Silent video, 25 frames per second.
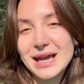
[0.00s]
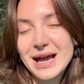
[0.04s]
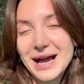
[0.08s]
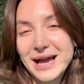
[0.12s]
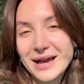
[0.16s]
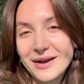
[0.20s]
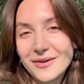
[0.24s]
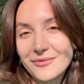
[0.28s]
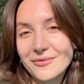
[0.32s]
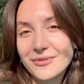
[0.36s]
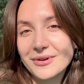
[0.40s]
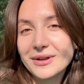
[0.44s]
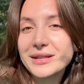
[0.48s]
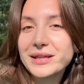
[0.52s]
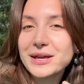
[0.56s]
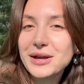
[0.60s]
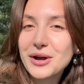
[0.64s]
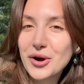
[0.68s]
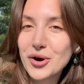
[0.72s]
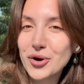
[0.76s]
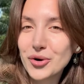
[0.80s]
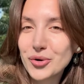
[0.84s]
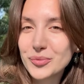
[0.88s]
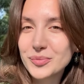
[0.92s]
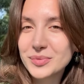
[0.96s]
I really
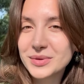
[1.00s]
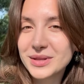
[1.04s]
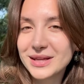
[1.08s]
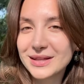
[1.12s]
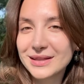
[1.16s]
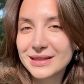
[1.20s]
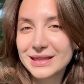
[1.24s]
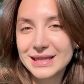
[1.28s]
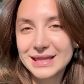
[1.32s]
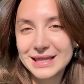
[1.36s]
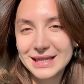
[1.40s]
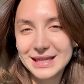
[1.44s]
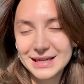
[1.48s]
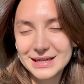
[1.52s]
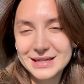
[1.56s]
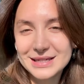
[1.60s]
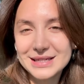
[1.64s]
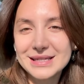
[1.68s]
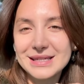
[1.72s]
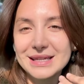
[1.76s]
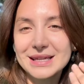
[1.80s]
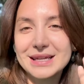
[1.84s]
hope that this